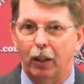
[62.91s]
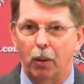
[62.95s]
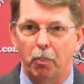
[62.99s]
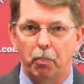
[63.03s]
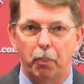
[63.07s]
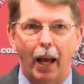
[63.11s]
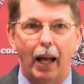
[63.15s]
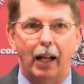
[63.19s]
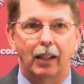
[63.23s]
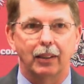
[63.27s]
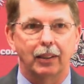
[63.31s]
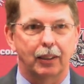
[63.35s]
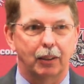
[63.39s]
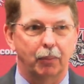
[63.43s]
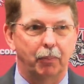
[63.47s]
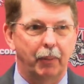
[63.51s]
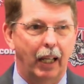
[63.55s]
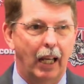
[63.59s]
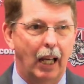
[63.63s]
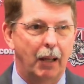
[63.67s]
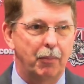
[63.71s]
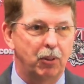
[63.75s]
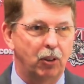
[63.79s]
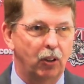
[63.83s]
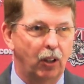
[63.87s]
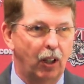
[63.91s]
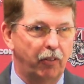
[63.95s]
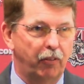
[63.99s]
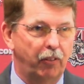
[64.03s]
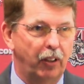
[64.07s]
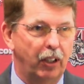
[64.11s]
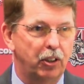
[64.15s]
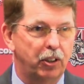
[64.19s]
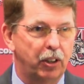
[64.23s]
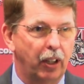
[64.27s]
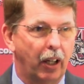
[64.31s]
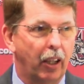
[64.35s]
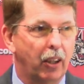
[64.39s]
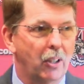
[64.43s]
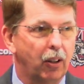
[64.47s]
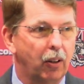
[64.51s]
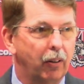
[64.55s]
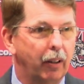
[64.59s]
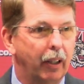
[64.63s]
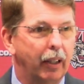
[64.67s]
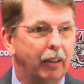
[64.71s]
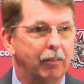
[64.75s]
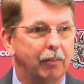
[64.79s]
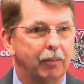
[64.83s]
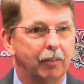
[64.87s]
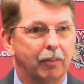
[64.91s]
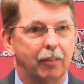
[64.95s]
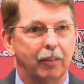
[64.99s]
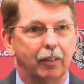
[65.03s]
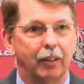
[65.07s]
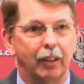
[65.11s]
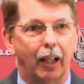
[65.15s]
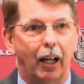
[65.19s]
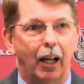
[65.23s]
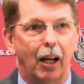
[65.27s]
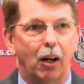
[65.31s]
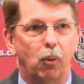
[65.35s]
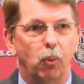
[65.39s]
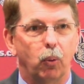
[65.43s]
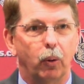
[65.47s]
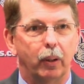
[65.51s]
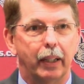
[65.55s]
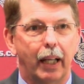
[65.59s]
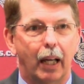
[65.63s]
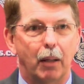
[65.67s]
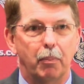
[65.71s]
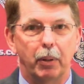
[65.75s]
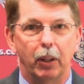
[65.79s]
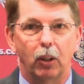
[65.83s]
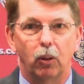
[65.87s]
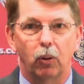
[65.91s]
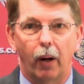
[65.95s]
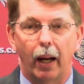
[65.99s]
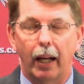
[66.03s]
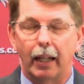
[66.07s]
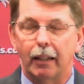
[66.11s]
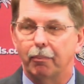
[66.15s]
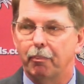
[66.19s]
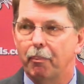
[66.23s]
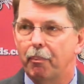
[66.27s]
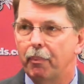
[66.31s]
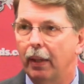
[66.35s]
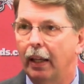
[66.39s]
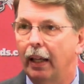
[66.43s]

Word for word: can bounce some names off each other and uh, wouldn't that be great?